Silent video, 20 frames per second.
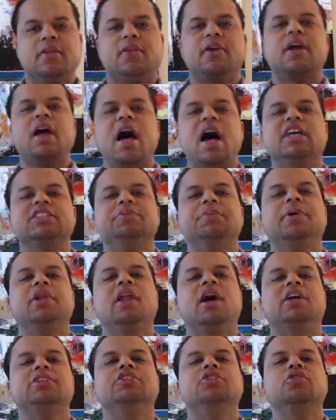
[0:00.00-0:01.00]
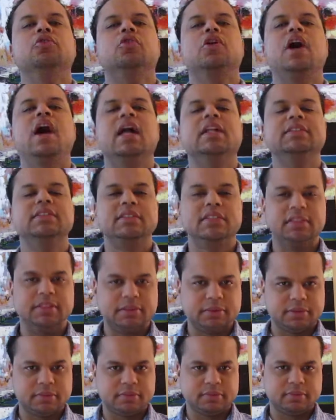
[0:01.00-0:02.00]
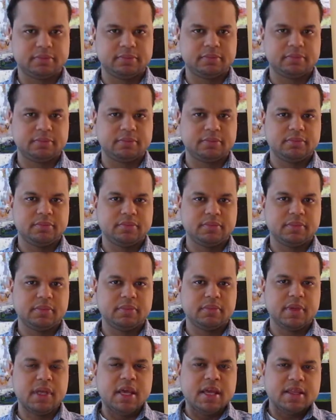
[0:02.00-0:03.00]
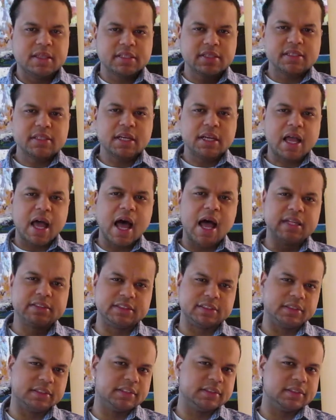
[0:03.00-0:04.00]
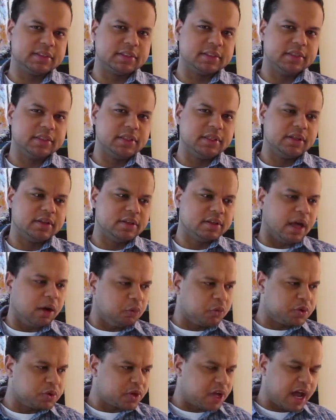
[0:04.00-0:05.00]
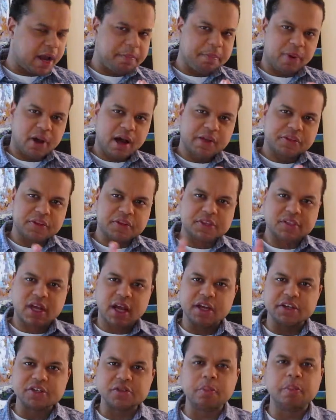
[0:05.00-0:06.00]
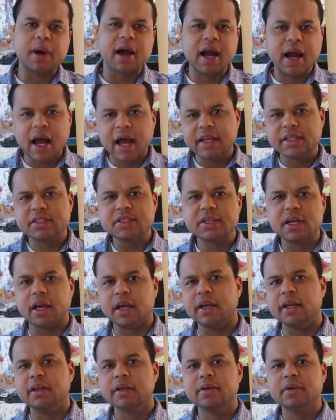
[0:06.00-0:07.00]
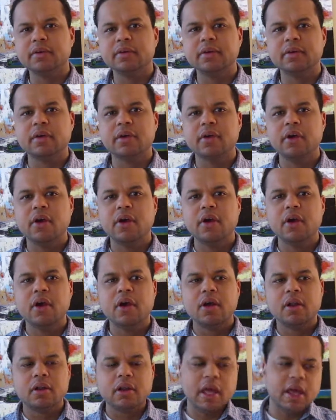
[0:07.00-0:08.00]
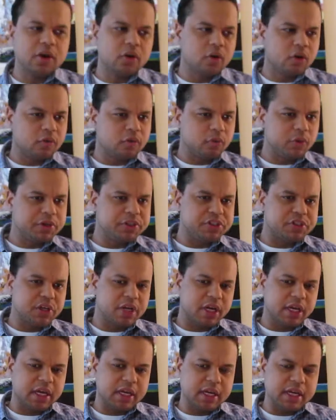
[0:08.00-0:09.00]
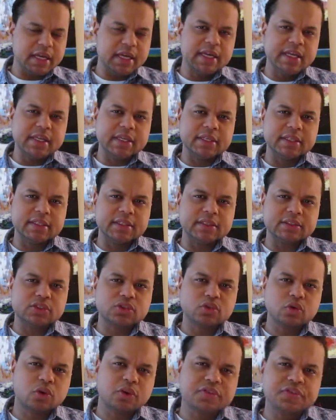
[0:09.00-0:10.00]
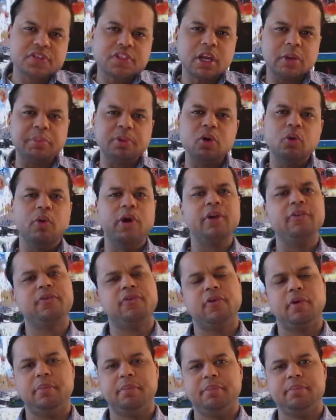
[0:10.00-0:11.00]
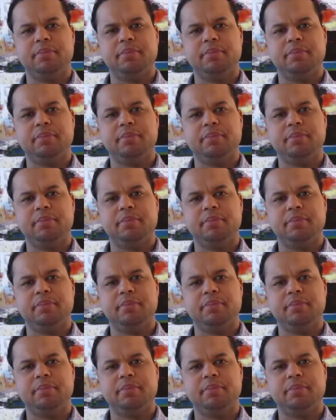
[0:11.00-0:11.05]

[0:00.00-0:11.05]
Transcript: The cosmological constant. This is a constant that was hypothesized by Einstein, later of which he sort of stepped away from.